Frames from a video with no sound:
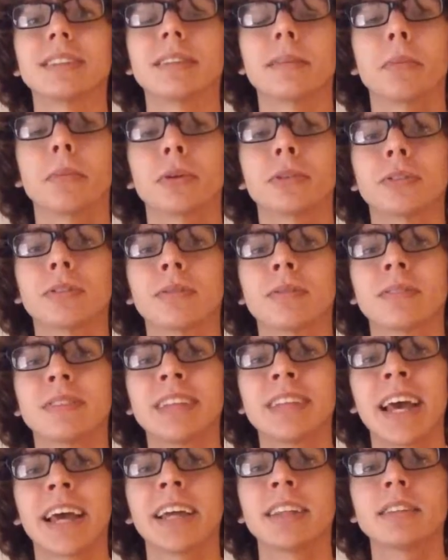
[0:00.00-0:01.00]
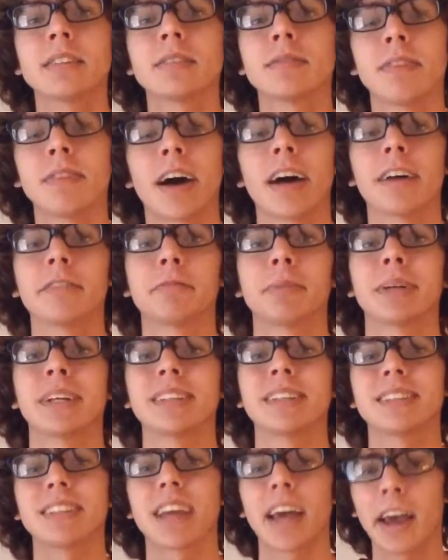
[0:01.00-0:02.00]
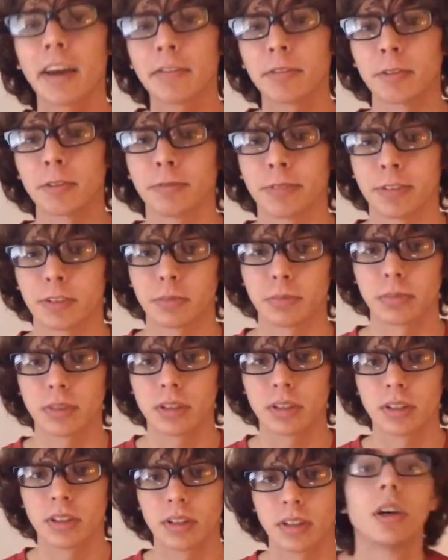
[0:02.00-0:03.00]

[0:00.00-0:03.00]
is the most tense 5 minutes ever filmed.